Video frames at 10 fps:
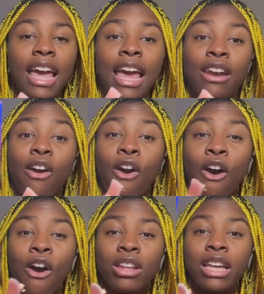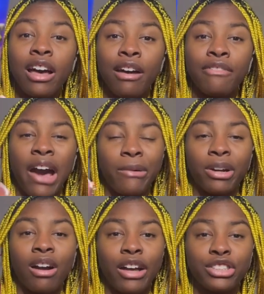and all of our
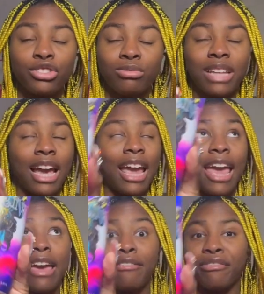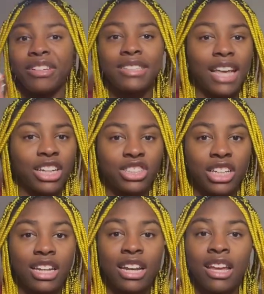costumes, like every
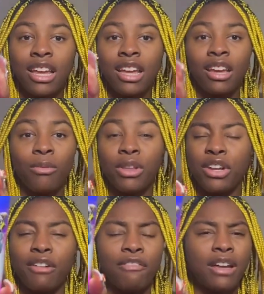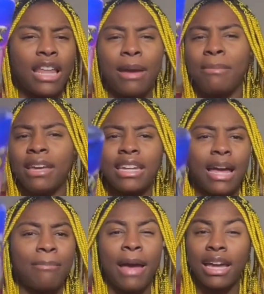section, whether you're frontline,
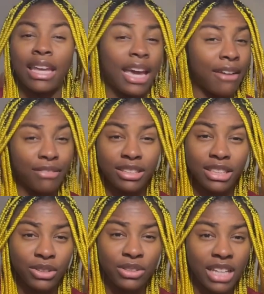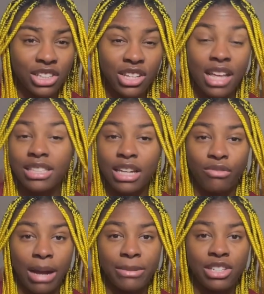midline, backline, every single section that's in
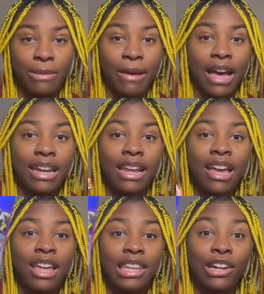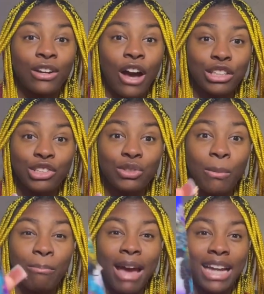Ramajay band, their
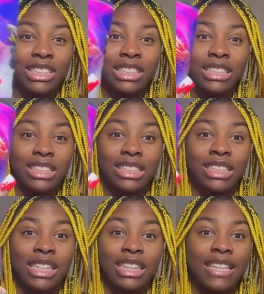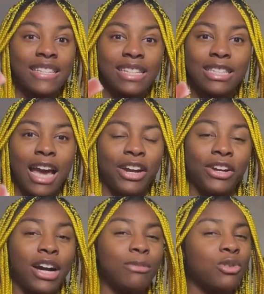costume matches this entire
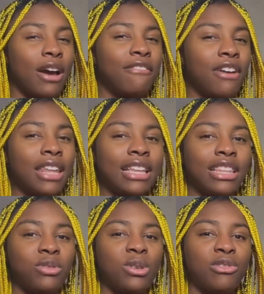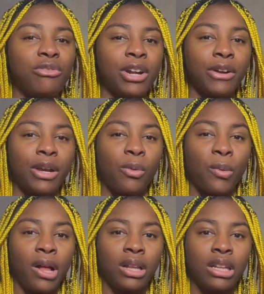cup. So I felt like this was very
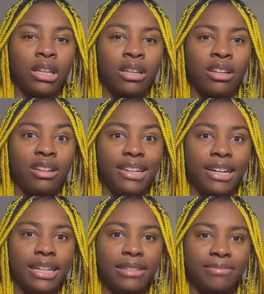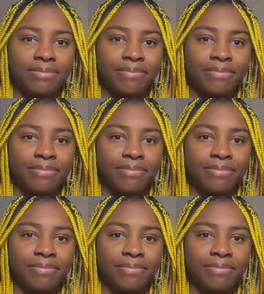well done.